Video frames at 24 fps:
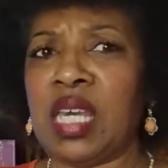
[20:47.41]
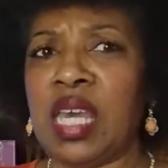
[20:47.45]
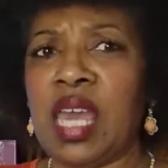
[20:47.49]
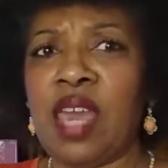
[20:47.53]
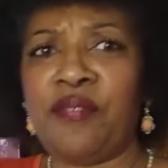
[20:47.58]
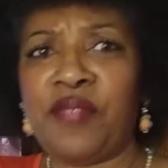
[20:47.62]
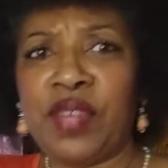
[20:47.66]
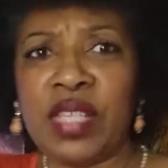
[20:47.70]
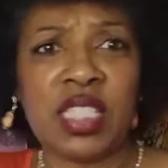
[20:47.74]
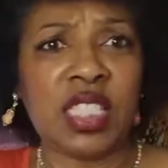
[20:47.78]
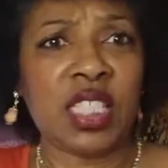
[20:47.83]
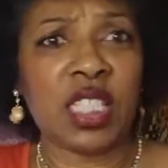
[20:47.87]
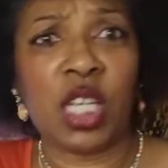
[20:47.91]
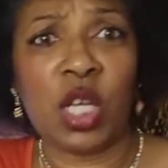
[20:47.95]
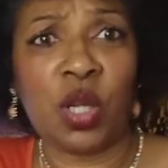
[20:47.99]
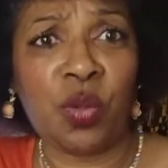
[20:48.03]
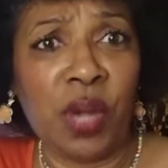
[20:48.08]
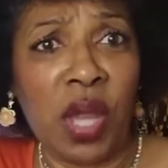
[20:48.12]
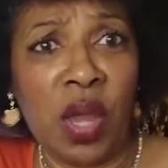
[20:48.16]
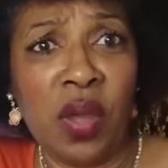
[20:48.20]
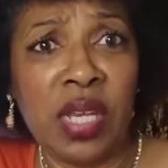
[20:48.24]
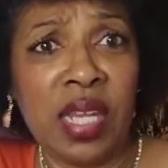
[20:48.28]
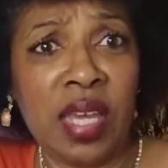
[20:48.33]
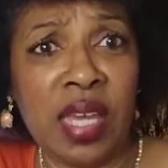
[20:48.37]
If it's a
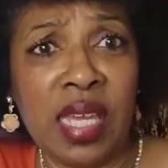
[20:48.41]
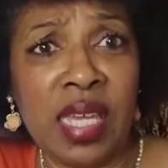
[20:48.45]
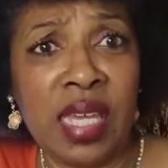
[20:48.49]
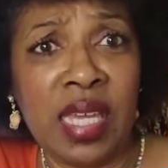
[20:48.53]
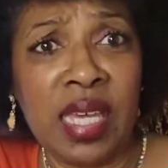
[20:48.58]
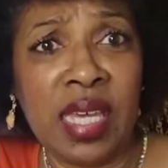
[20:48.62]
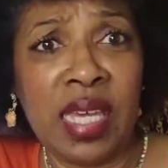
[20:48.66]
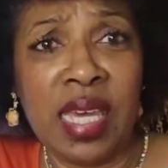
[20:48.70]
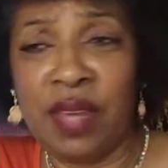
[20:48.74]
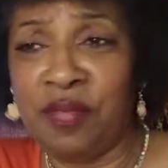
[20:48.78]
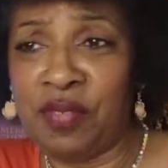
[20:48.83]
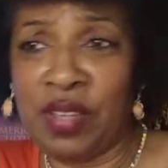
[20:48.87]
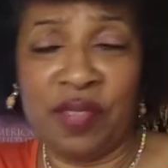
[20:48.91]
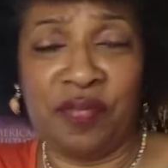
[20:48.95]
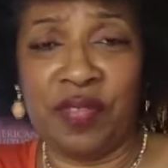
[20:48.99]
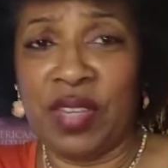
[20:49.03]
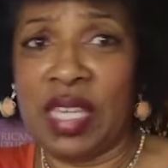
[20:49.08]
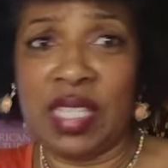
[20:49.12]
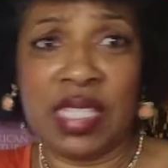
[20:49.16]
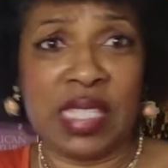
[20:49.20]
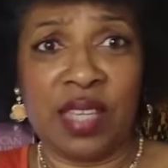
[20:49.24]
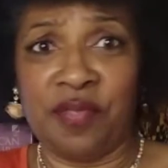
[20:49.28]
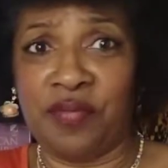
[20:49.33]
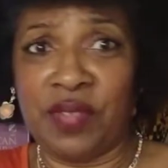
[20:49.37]
corona, if it's
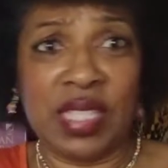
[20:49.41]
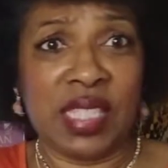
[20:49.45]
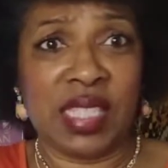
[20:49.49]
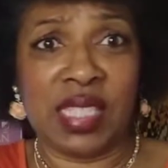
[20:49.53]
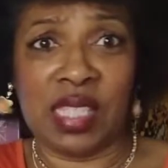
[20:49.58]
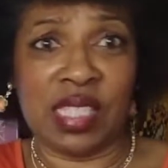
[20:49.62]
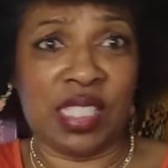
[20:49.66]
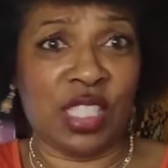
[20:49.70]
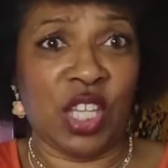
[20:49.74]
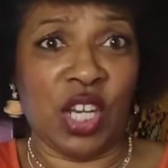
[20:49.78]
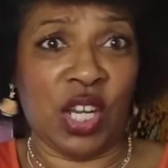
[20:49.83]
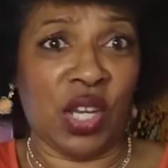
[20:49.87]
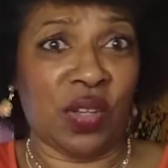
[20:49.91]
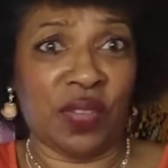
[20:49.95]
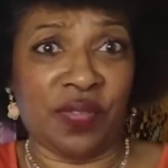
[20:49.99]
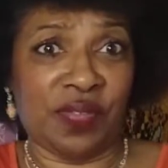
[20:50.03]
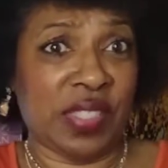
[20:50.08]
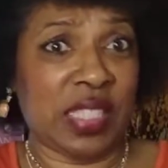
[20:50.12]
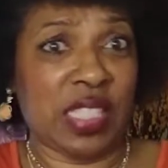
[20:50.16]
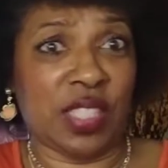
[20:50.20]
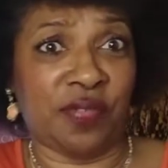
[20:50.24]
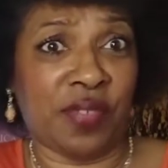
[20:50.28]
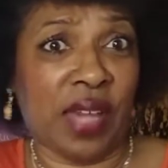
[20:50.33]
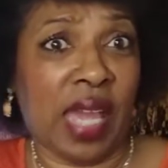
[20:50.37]
if it's
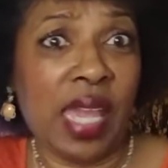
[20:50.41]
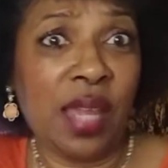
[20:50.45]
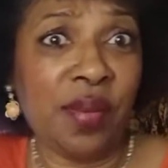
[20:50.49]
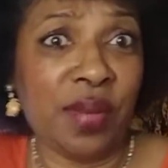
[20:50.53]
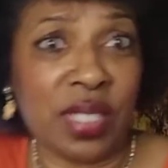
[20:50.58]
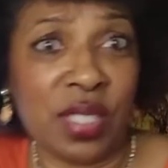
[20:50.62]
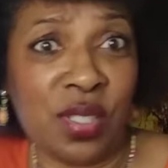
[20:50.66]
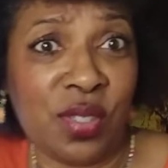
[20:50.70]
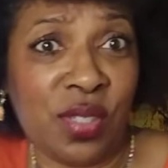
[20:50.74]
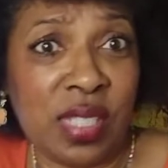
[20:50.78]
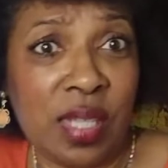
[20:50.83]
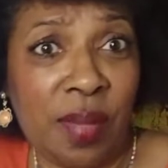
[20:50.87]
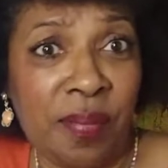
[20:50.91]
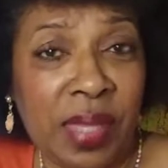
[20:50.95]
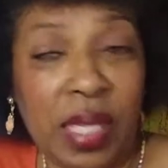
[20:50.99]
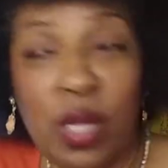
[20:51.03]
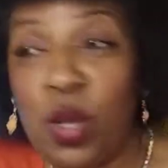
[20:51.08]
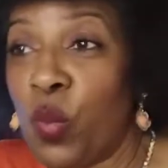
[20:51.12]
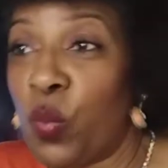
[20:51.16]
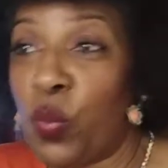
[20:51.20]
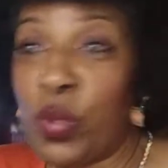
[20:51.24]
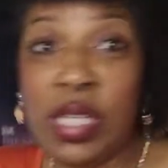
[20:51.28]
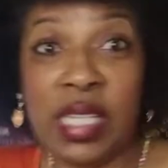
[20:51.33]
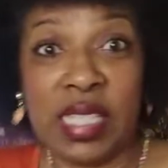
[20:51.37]
a virus or
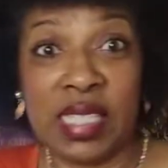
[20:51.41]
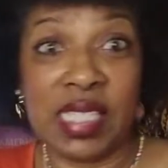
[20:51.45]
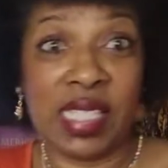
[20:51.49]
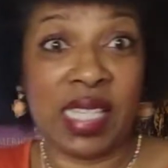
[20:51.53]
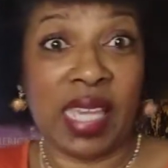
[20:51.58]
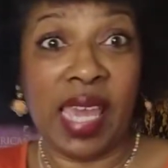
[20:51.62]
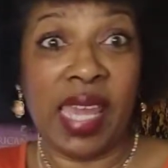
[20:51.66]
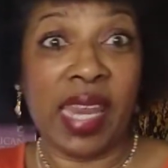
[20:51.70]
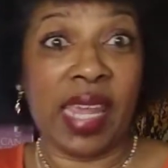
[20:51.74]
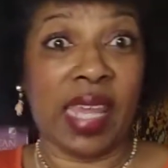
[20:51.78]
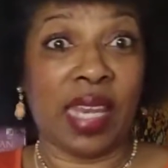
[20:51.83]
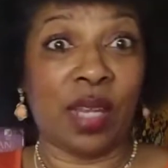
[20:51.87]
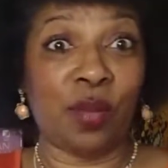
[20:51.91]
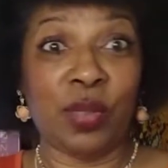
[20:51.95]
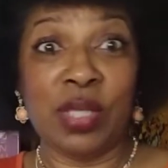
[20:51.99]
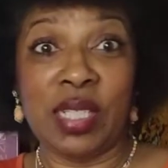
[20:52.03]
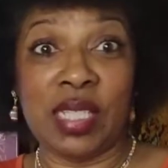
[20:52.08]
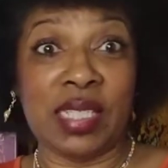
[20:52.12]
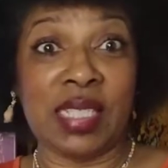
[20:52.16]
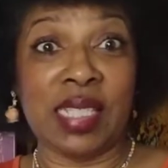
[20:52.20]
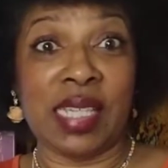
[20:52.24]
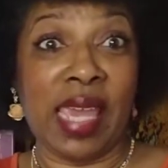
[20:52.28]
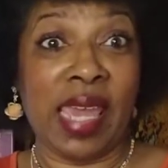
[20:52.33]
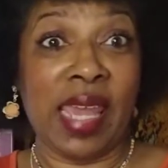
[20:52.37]
something, we need to get it. We
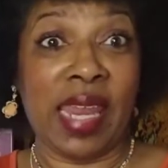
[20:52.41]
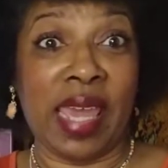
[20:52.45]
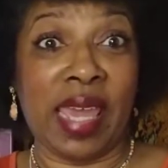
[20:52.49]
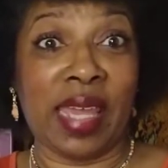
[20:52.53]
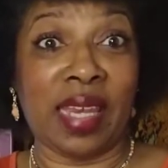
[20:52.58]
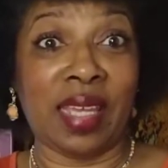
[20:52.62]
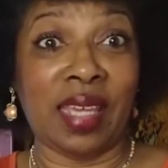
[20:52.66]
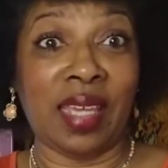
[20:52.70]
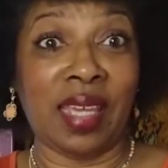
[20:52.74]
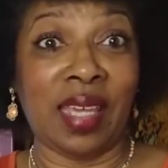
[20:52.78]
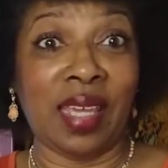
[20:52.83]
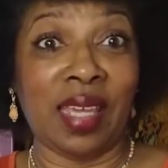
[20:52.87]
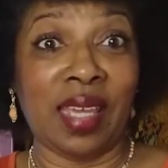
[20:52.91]
need to get it.